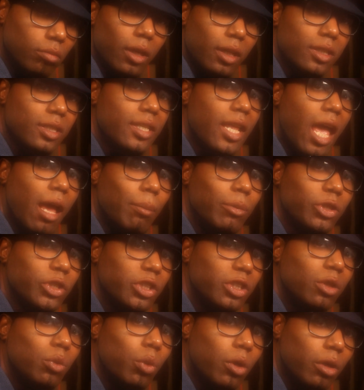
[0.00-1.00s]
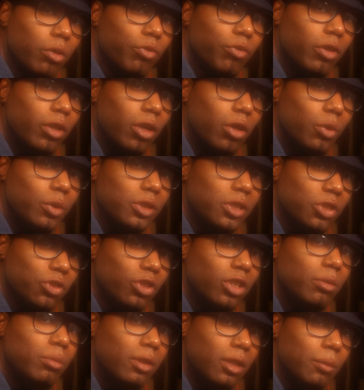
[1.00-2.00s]
establishing a workflow is
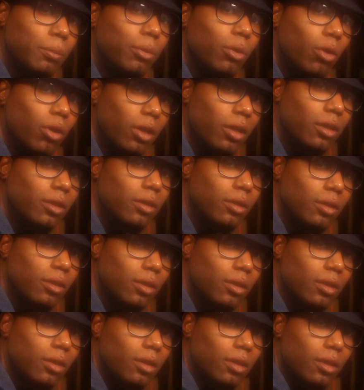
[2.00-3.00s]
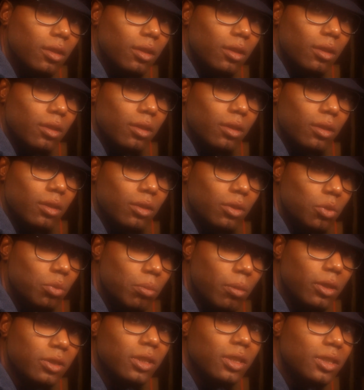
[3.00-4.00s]
extremely important. You
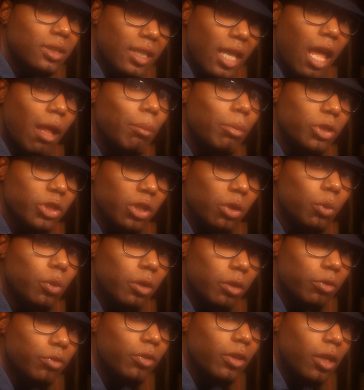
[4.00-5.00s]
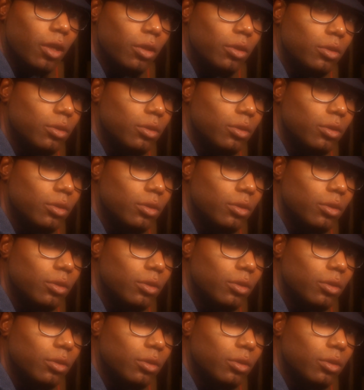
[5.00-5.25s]
must establish a workflow.